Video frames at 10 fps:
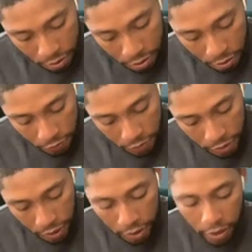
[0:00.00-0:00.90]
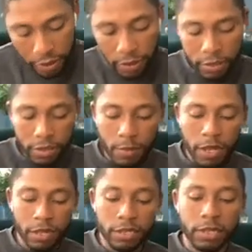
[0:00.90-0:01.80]
of the satellite. See, mine
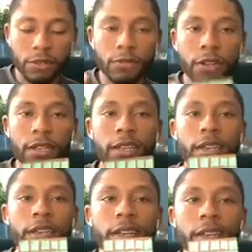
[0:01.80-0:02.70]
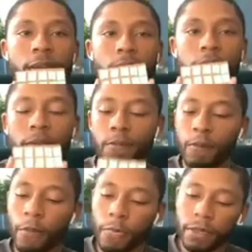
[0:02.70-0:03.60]
looks a little funky, but
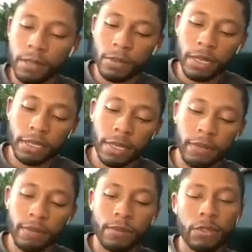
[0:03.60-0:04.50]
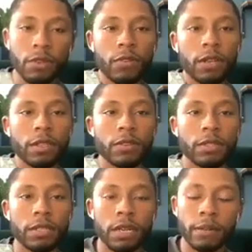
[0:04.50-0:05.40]
something like that. Just gonna go right there on the
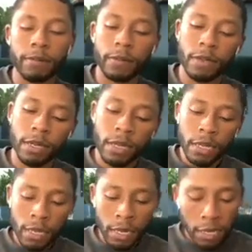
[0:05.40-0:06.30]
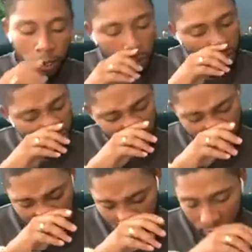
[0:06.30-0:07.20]
side. The
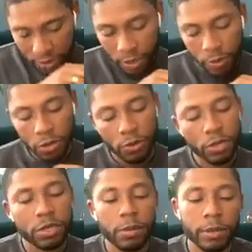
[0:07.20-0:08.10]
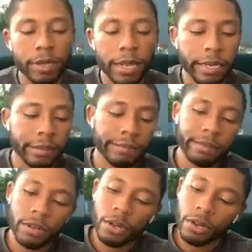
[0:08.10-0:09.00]
other ones that we do are typically like
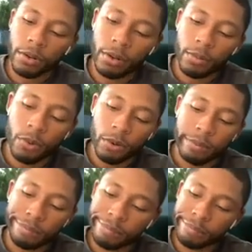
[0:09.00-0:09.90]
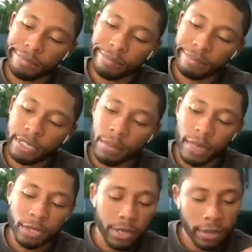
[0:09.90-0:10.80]
longer and more
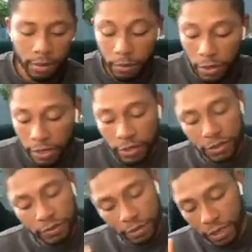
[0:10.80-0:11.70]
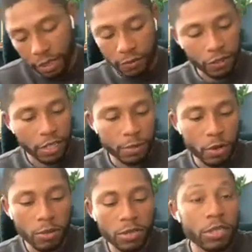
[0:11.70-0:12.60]
symmetric, but again, for these
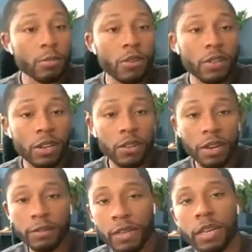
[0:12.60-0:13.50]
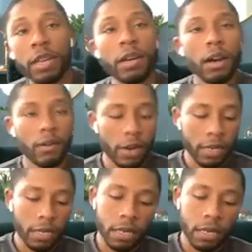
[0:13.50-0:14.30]
purposes, perfectly all right. All right.